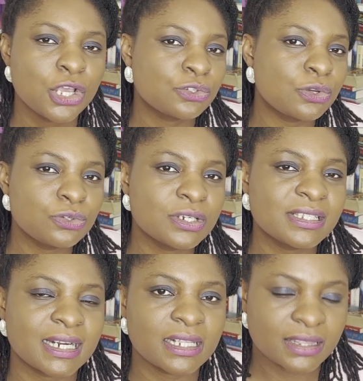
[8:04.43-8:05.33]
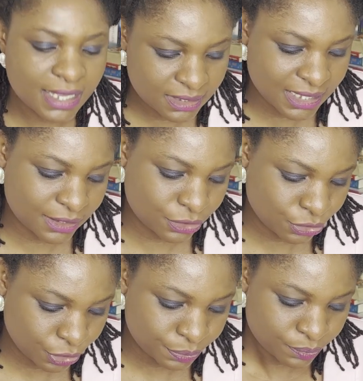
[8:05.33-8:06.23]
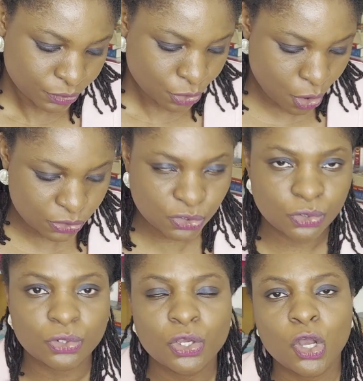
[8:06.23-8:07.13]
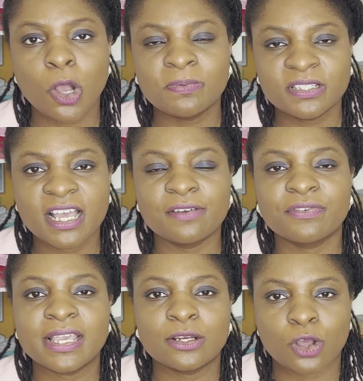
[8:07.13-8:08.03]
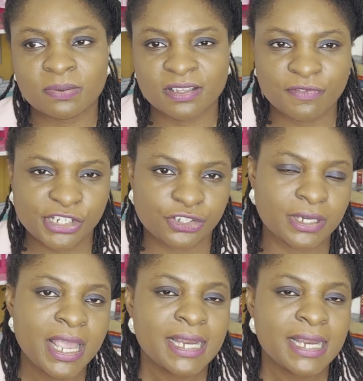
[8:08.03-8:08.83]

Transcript: So these are the things that you also observe in observation.